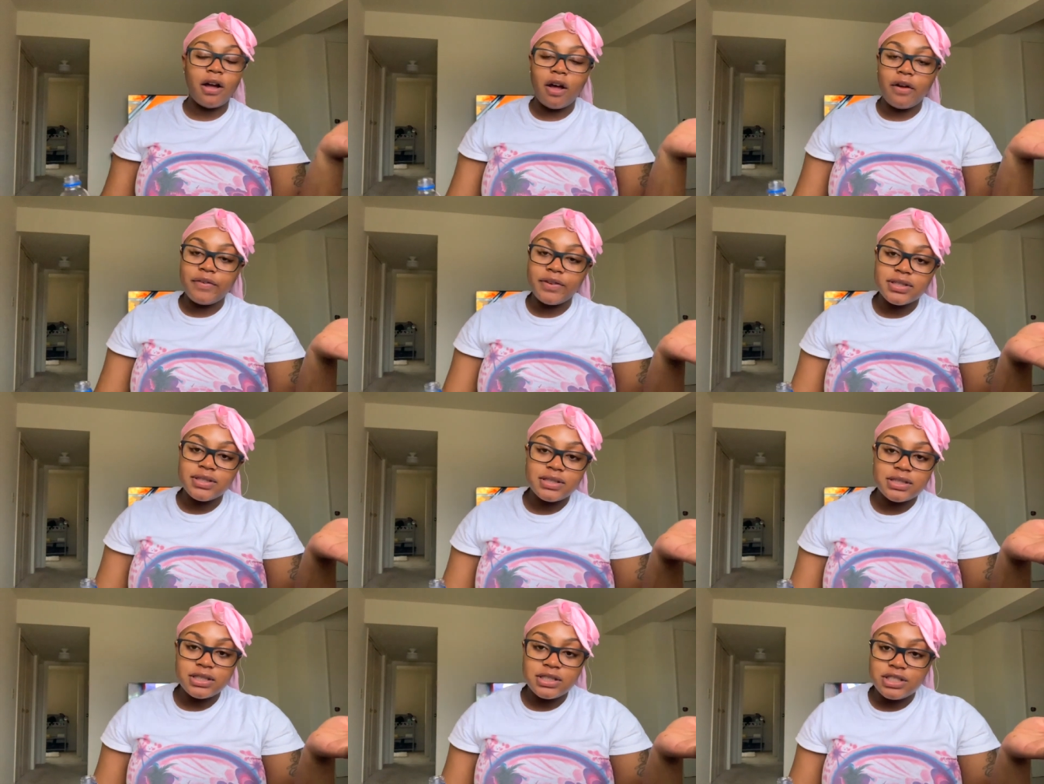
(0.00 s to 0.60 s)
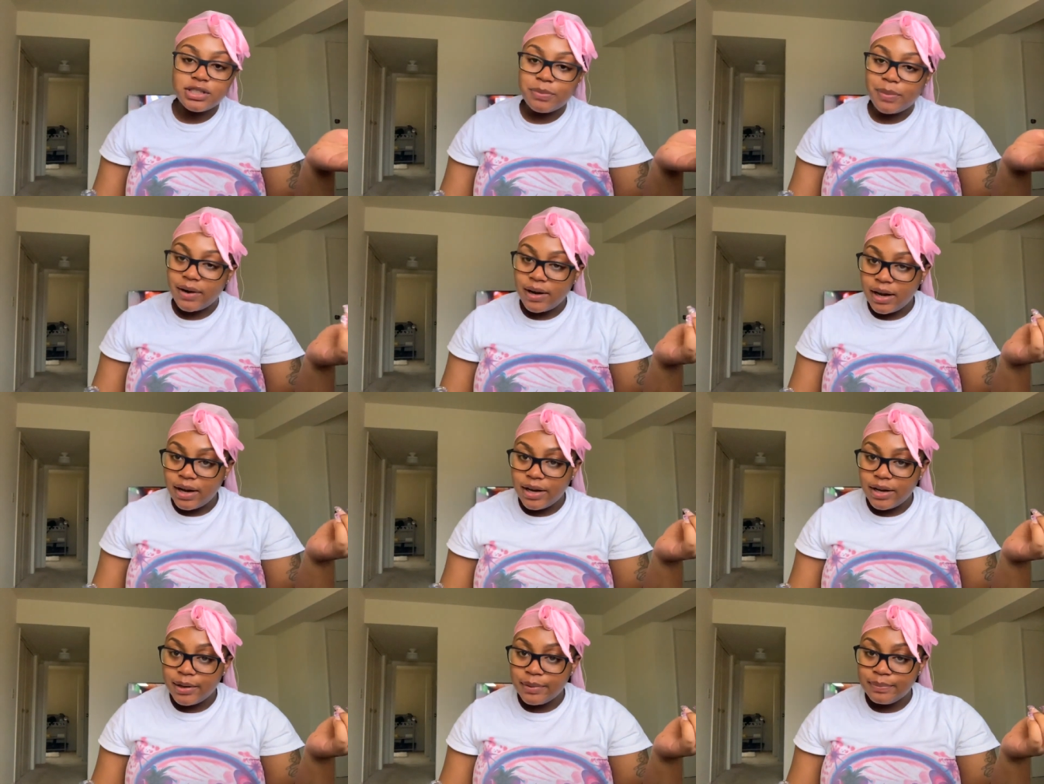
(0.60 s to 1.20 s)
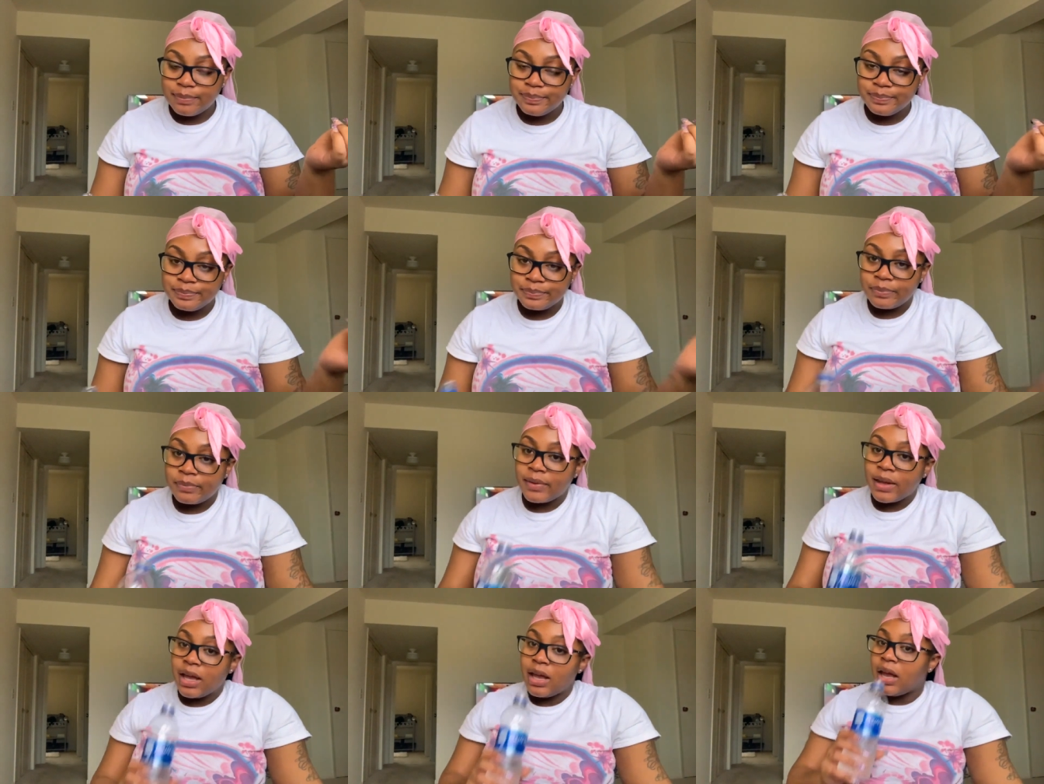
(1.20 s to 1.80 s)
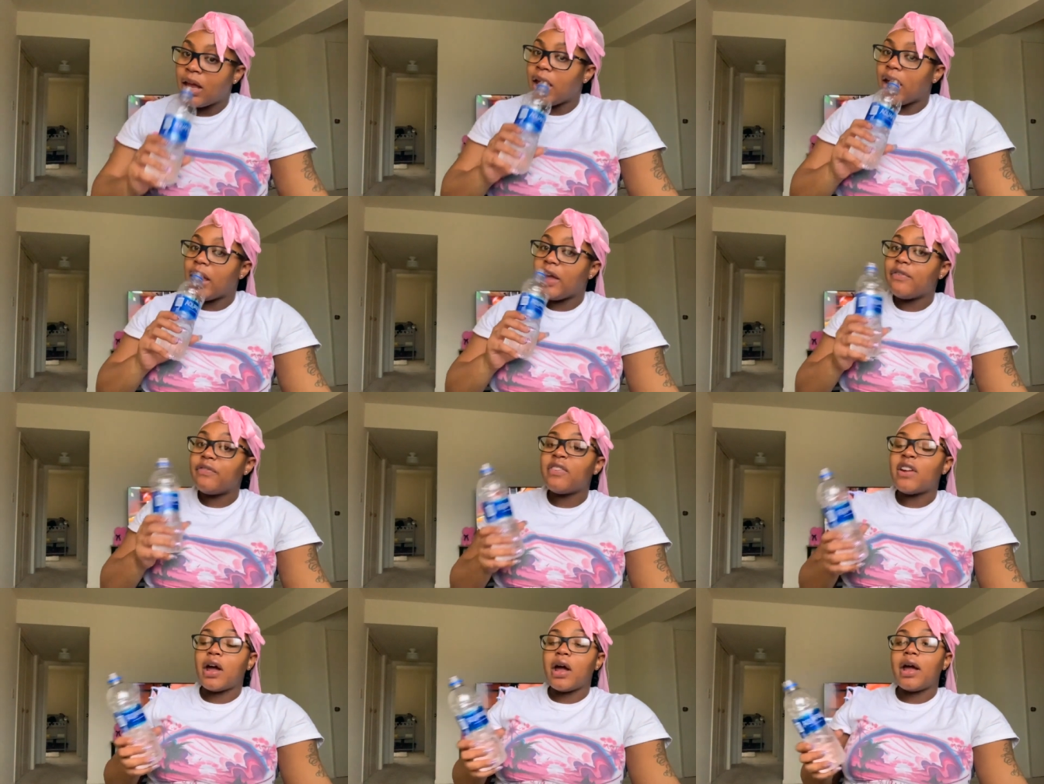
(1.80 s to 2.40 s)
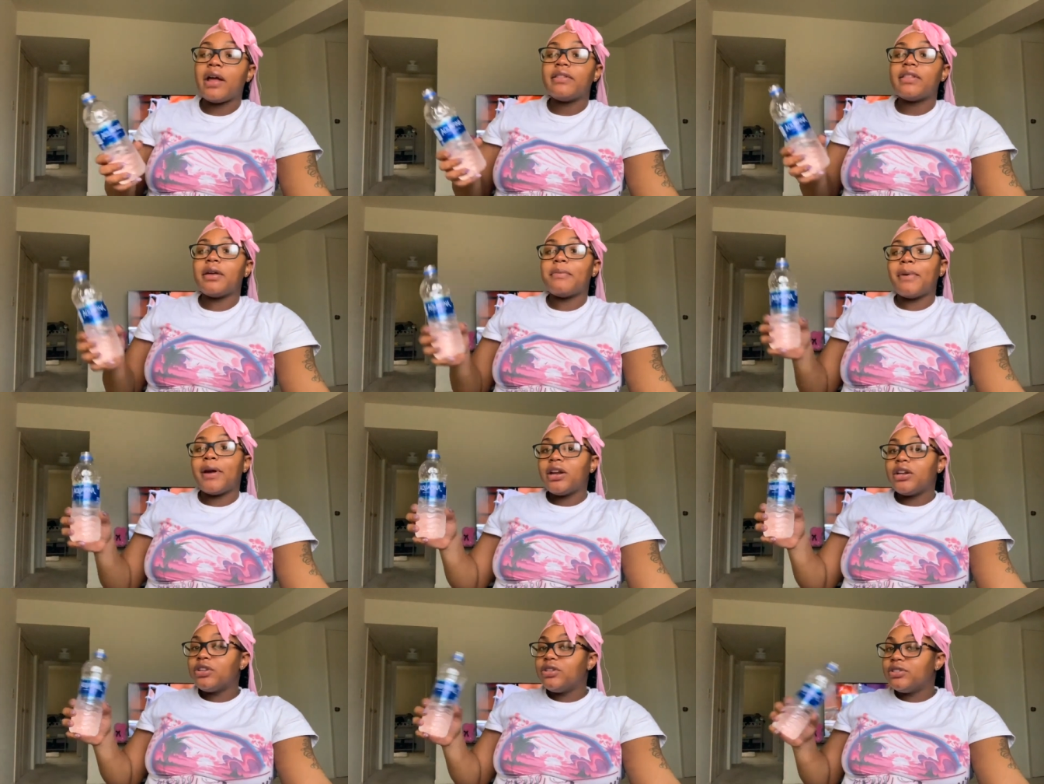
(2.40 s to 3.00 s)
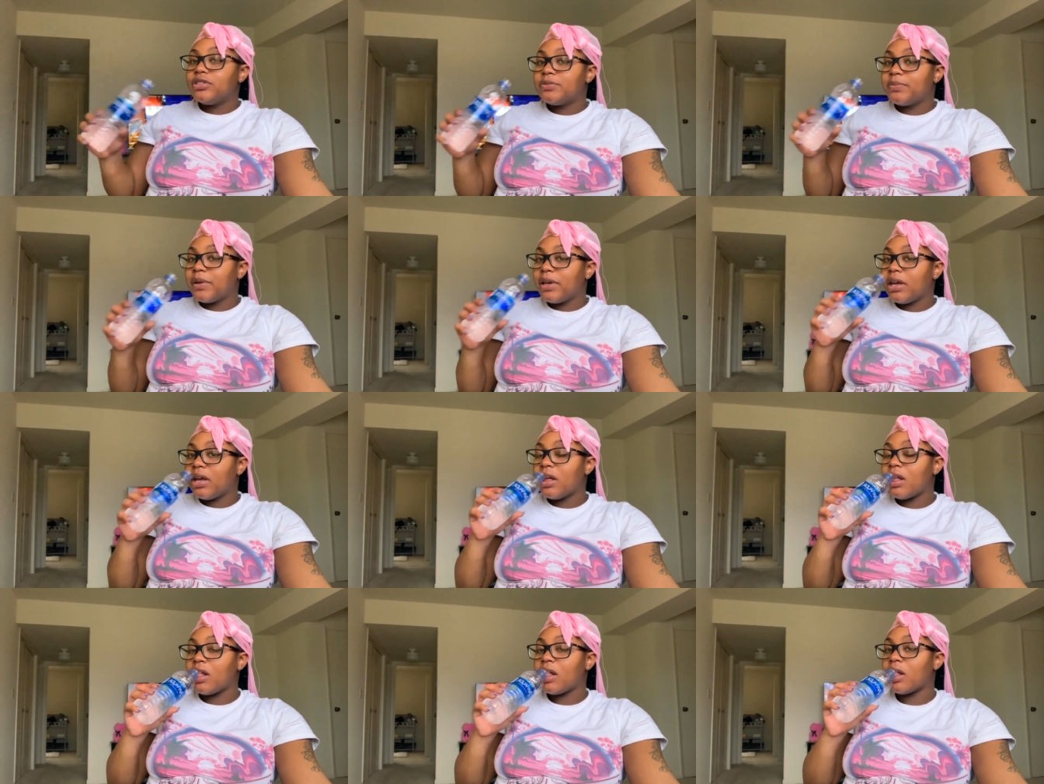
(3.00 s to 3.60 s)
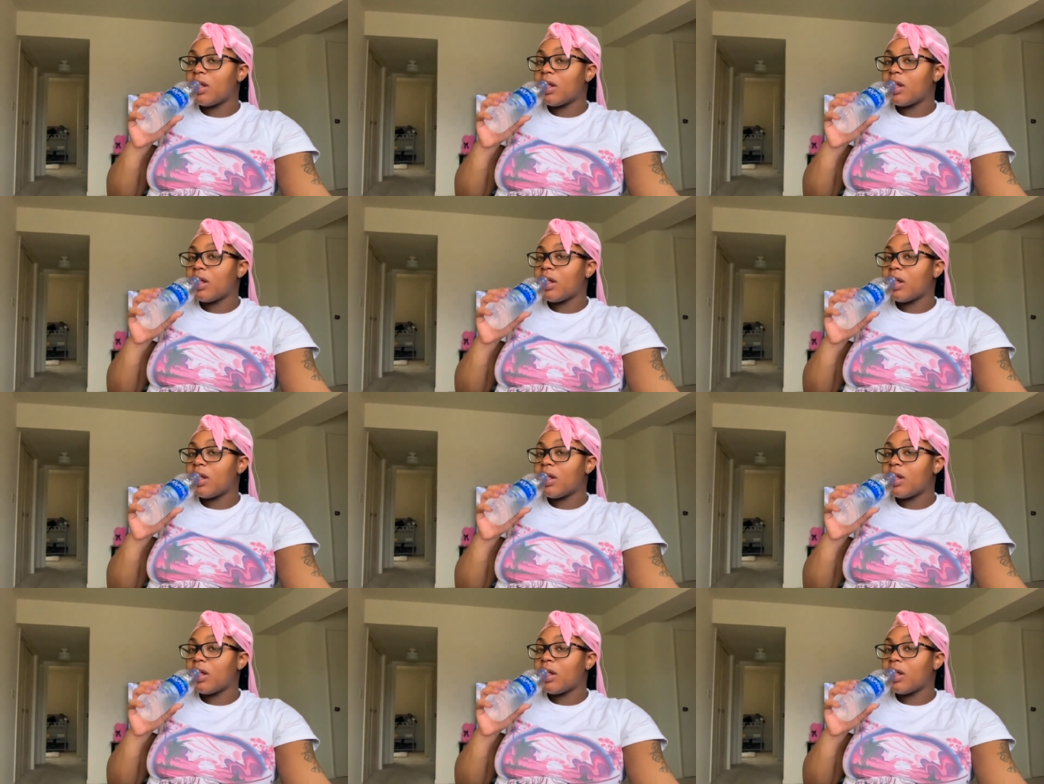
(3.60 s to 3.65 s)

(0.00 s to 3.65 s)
obviously she might not come. If not, they might induce me.